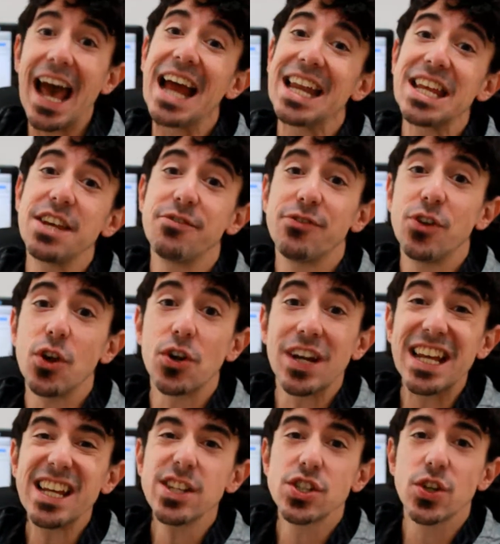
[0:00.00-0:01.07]
and if you're
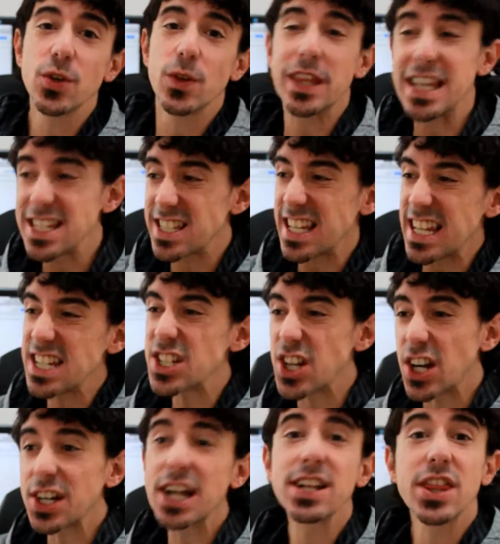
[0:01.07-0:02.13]
into these
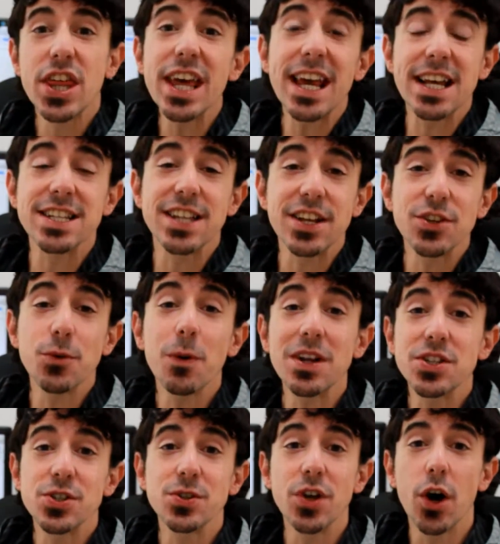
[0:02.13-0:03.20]
internet things and you
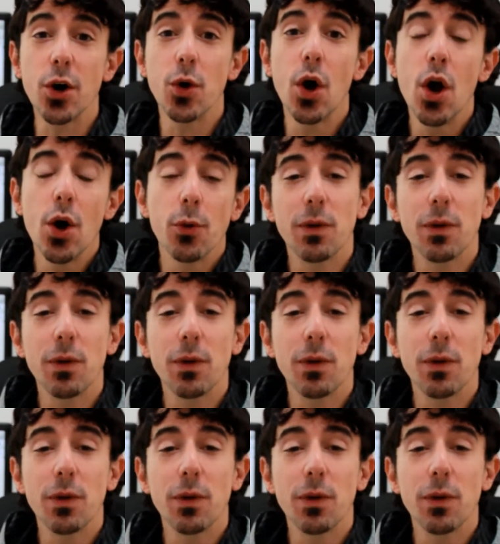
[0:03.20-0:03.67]
want to know